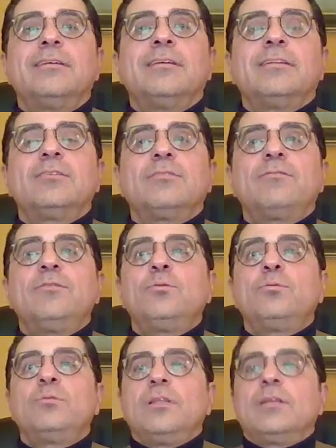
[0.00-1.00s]
There's a
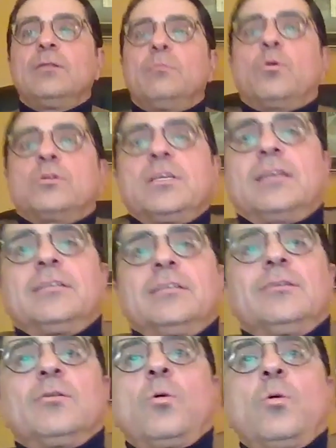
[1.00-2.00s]
few little more
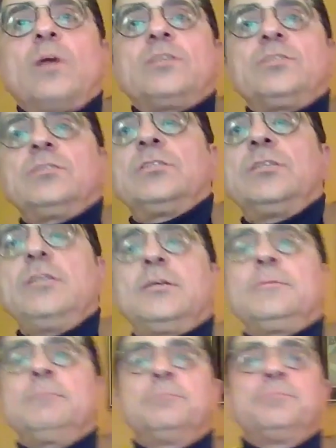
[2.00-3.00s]
technical questions
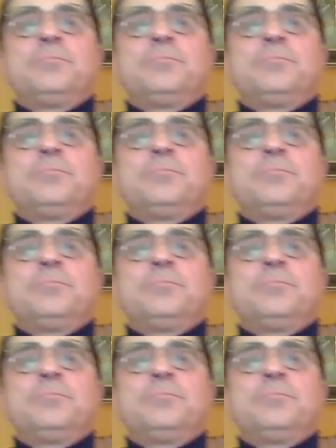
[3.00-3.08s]
here.